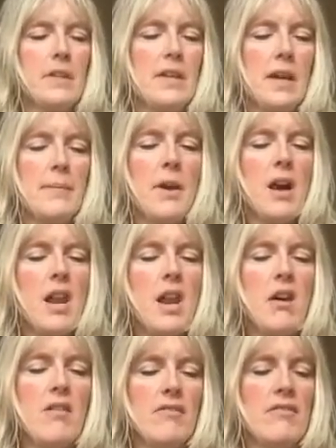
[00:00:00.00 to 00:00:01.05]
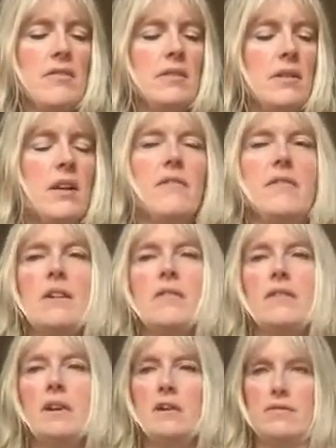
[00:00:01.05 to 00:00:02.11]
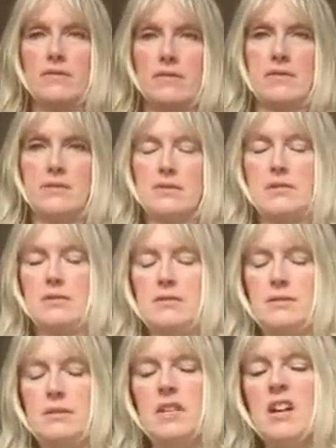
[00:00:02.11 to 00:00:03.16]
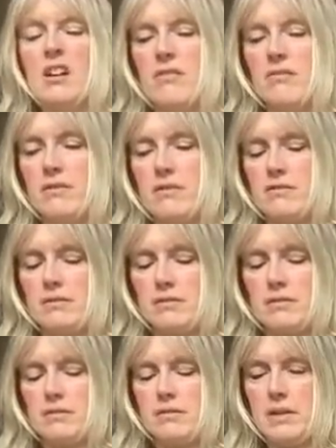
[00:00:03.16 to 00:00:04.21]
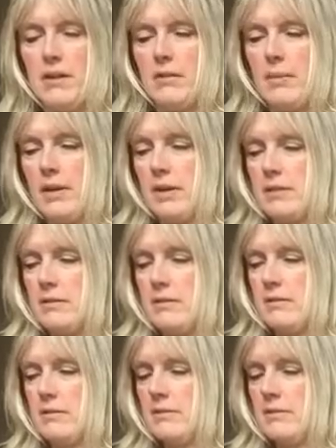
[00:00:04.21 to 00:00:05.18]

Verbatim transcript: Yeah, I love, love, love, love, love tarot packs.